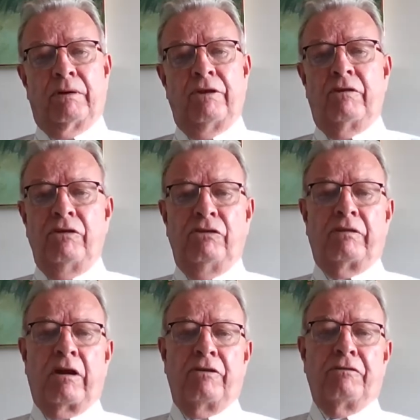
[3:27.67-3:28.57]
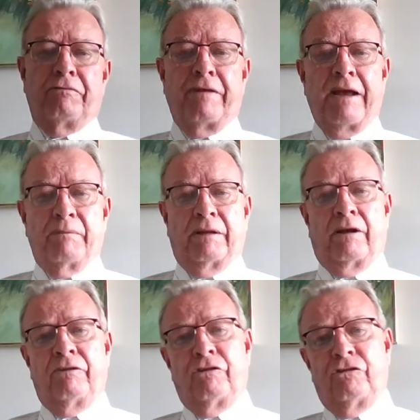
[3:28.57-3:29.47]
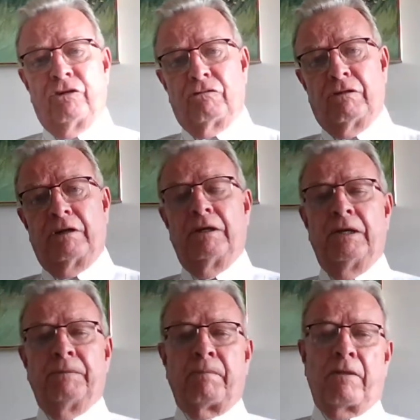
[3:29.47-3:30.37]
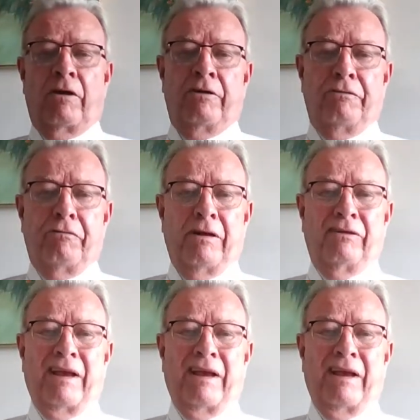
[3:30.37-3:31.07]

You can use it on your family, on your children, on your friends.